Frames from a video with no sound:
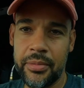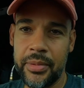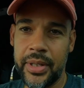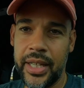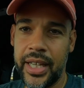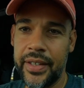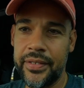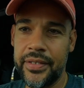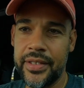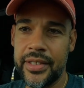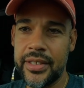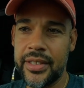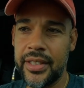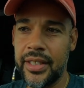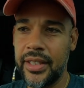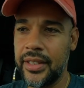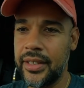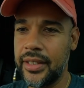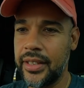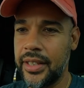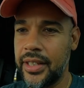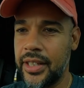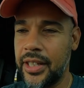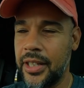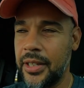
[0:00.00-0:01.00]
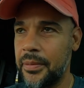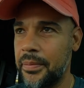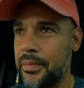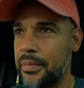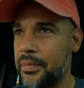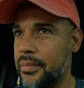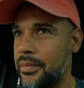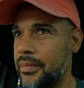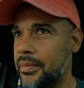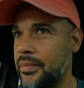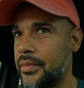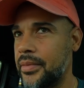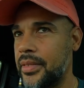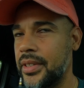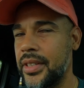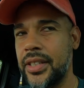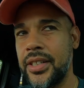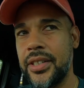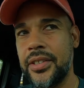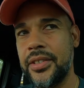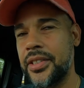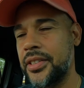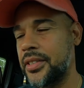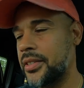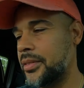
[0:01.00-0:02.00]
Man, I have this thing lit up, you
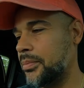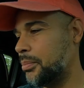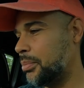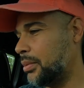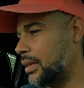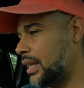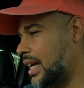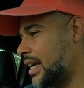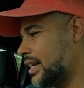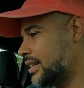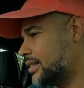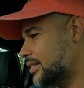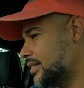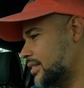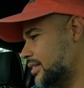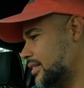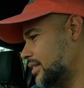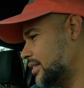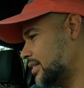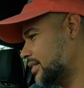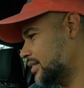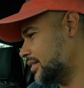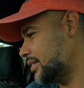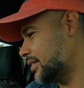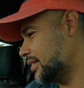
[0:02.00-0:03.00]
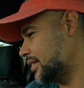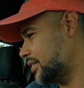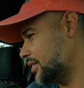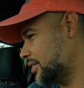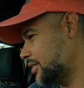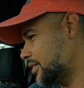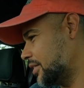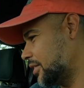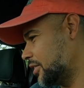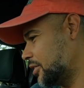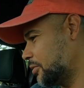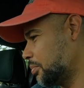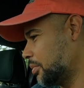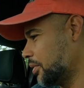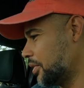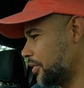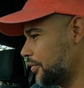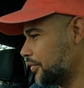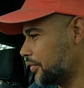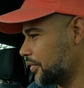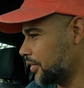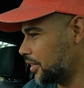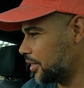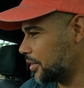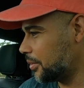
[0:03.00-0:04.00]
know, it's blasting. It's it's it's pretty
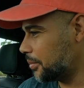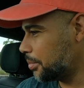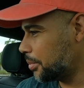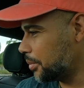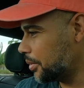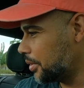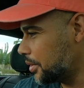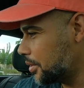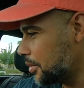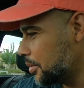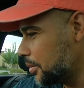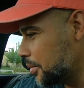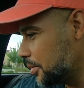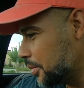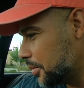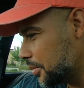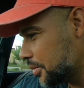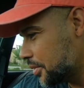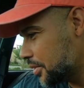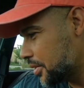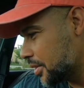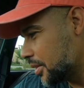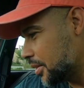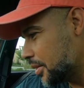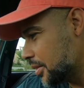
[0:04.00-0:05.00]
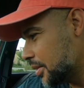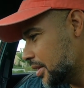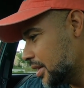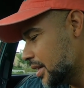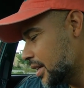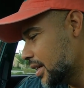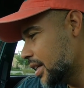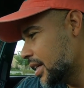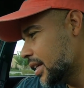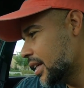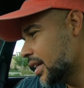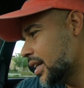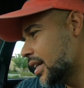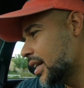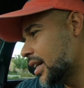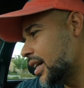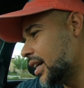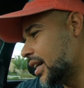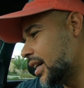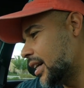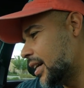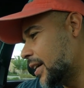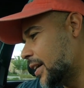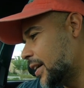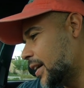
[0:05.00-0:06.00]
fun and pretty cool. So
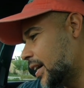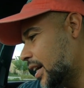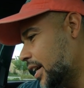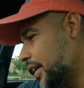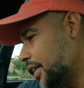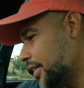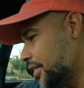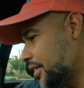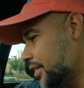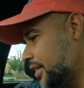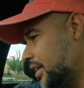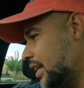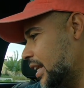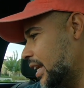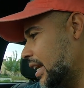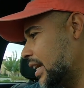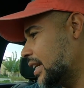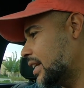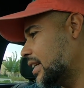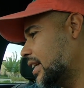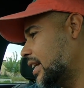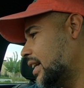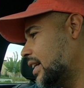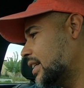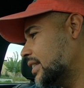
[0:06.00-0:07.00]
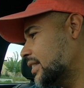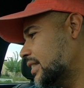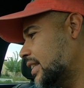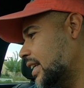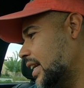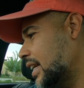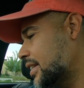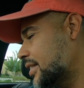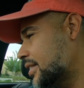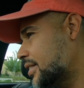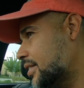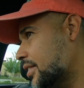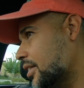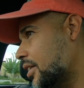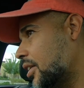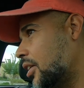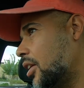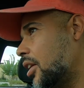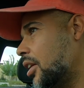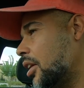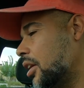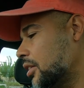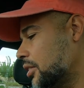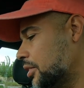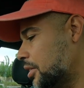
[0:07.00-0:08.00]
uh, other than that, guys, that's
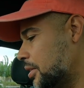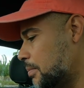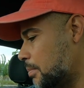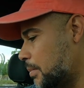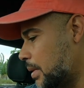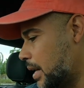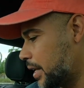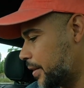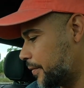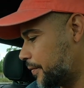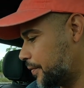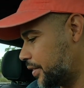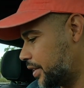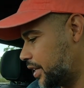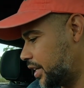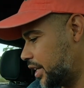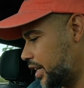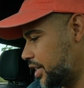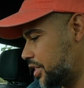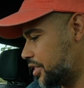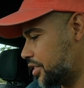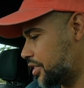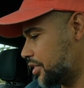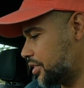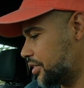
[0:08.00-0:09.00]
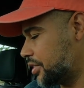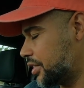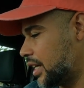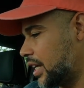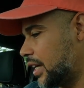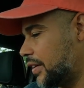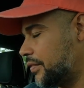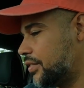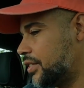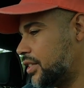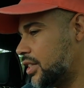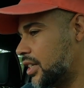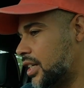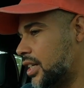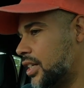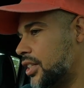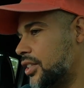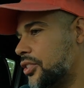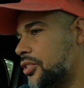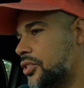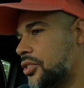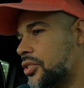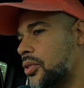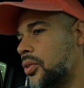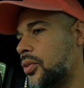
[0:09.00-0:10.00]
all of the modifications that I've
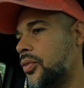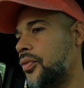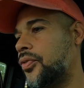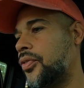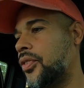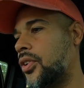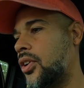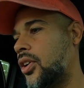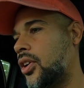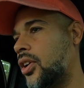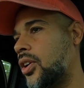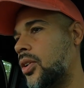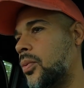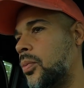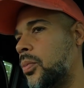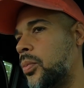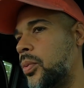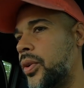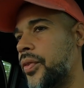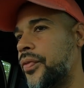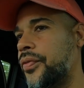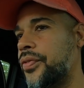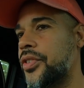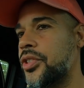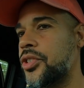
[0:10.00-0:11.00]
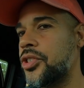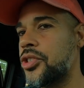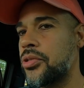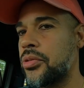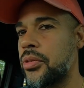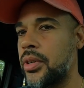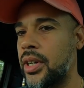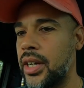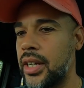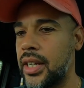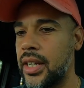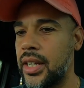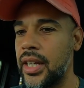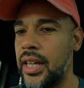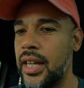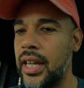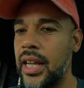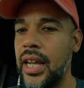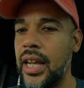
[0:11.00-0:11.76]
done so far with the truck.